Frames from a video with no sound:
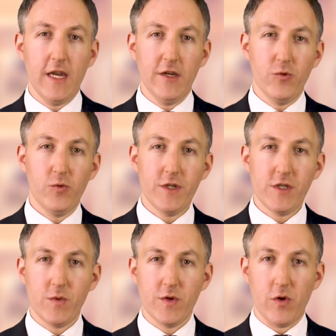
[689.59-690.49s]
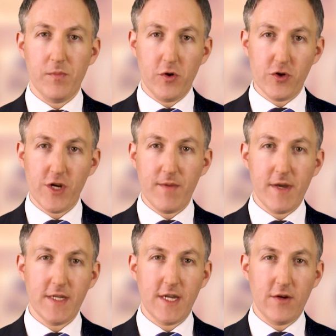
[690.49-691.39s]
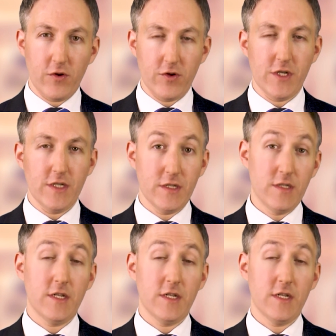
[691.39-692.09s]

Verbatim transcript: in order to adopt blockchain-based technologies